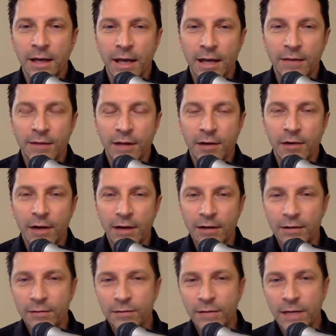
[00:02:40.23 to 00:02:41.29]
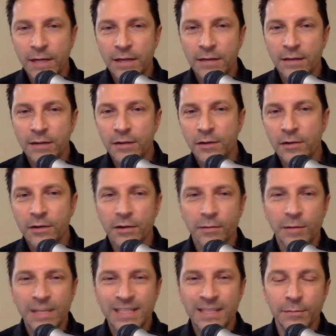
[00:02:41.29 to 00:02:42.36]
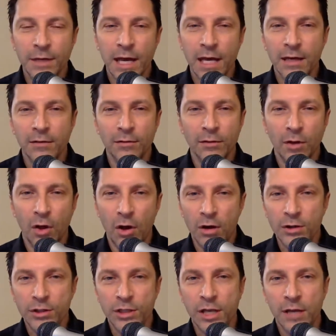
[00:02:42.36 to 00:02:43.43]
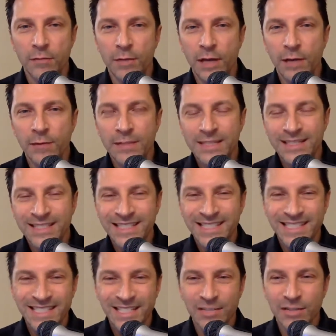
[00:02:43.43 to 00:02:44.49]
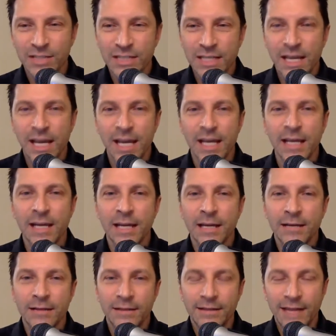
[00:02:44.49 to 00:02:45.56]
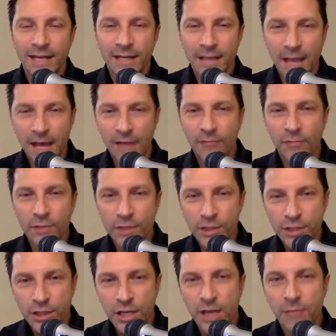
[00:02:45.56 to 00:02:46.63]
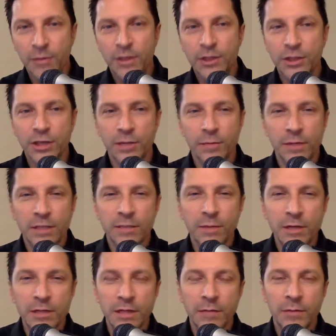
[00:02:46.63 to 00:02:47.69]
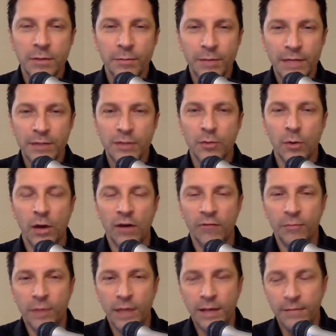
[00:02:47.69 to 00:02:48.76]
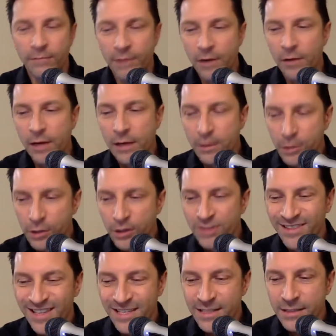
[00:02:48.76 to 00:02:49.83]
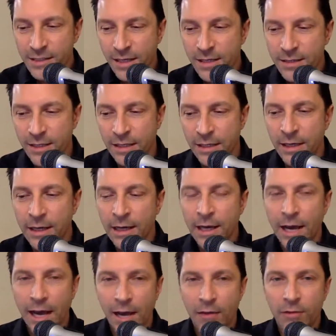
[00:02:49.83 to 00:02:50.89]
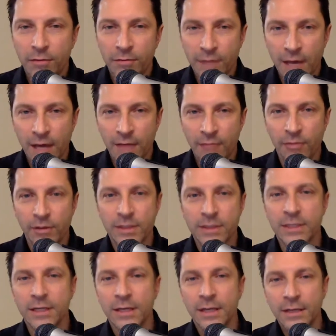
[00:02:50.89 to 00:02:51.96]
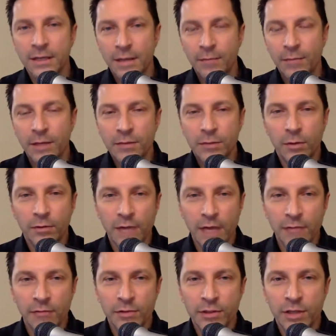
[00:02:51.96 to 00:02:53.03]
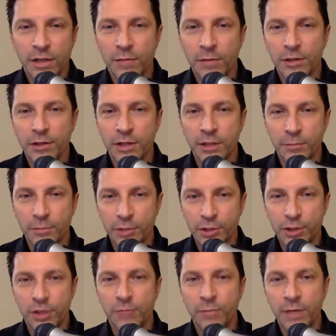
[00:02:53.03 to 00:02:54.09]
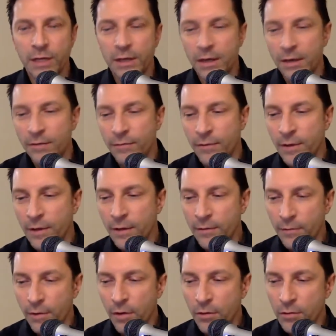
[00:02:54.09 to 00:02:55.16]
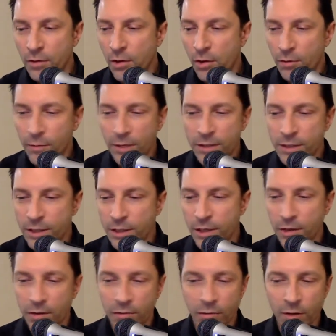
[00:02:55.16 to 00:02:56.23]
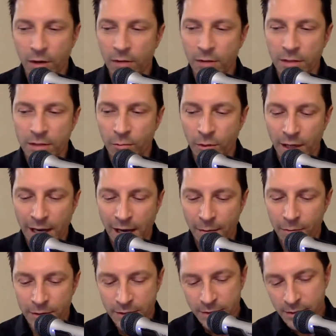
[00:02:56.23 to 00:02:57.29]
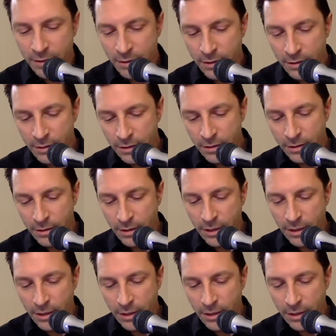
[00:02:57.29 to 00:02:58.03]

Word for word: and they're undefeated, that there could be some kind of logjam. But I would still say that that conference championship, and especially with the Big 12 playing very good this season out of conference, that Big 12 conference championship should be enough for Oklahoma to secure it, regardless of what happens uh,